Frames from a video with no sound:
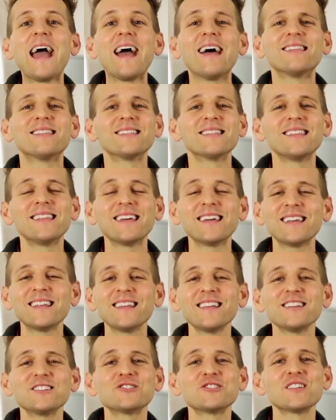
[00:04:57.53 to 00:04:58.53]
and
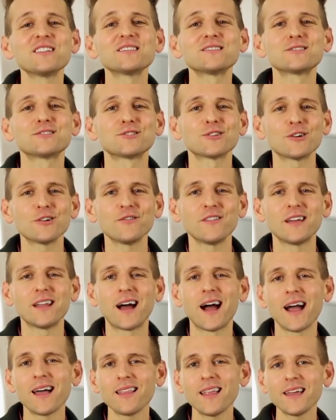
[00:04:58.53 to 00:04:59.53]
then just serve it.
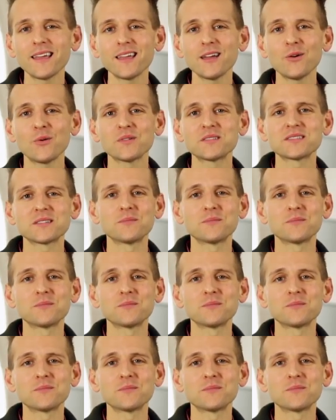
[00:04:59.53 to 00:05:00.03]
I like it with